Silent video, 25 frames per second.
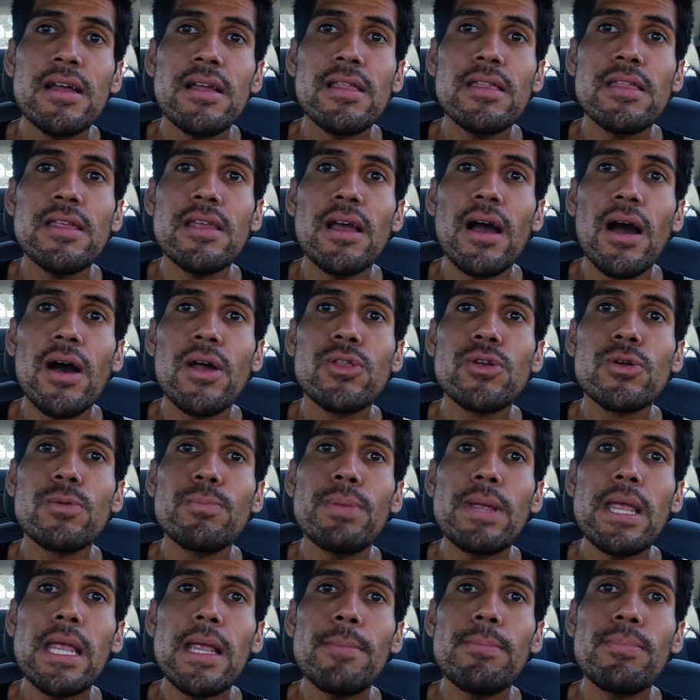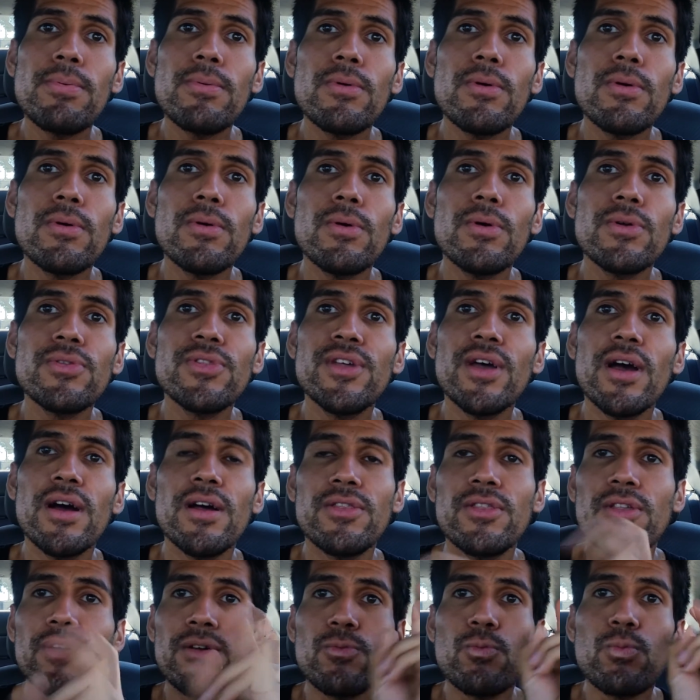the other people,
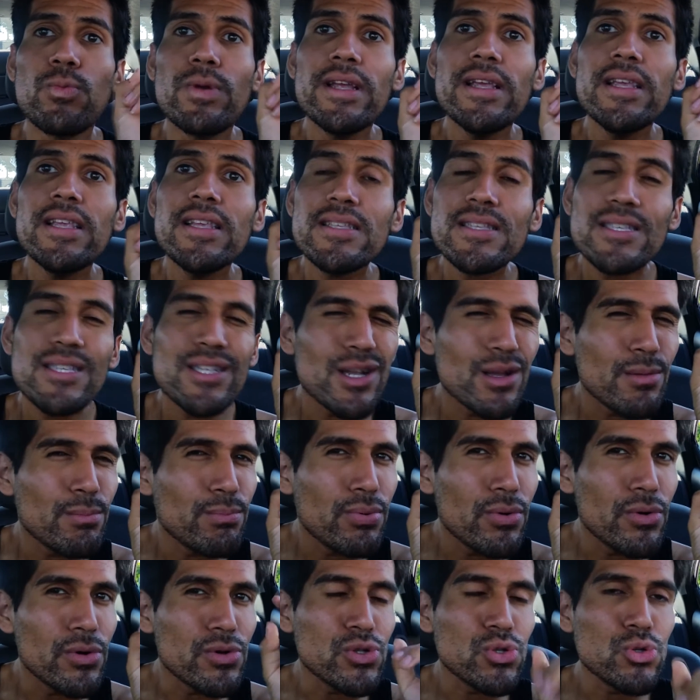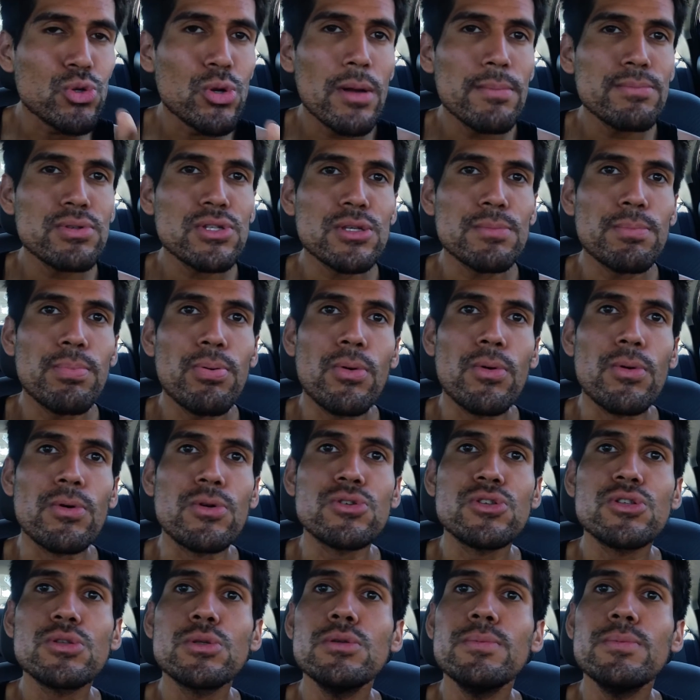the reasonable Trump supporters,